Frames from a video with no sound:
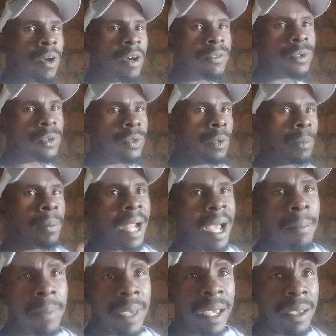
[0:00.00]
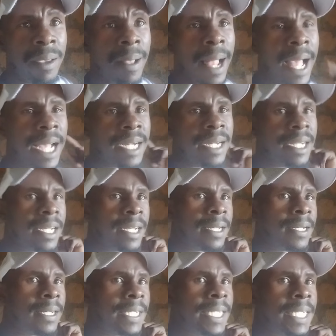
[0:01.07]
we have to do plumbing and
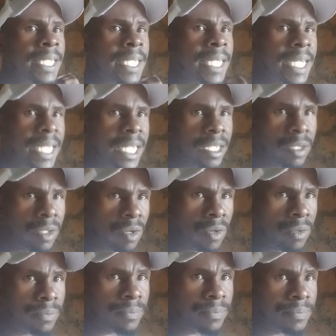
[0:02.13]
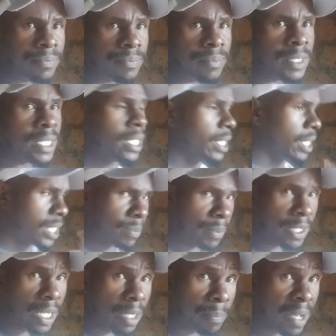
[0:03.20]
electrical,
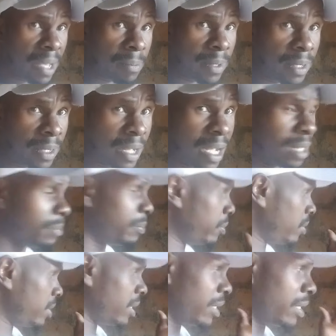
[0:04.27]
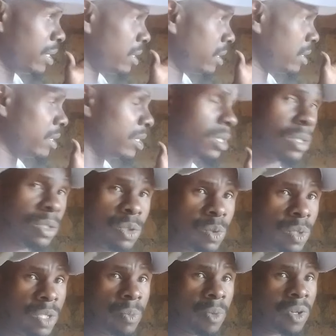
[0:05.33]
especially piping and putting the
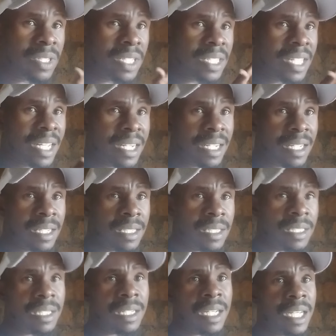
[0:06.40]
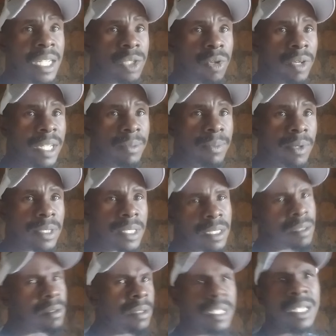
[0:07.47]
switch boxes and the socket
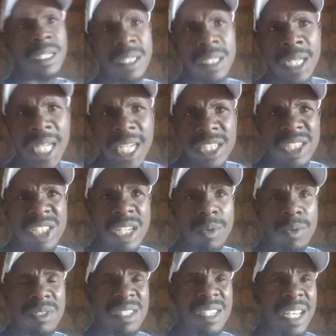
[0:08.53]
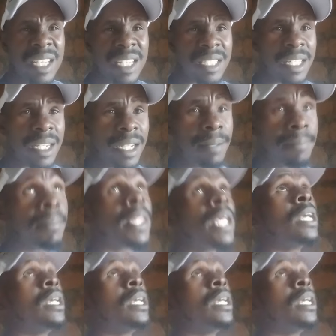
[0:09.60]
boxes. So the electrician was here yesterday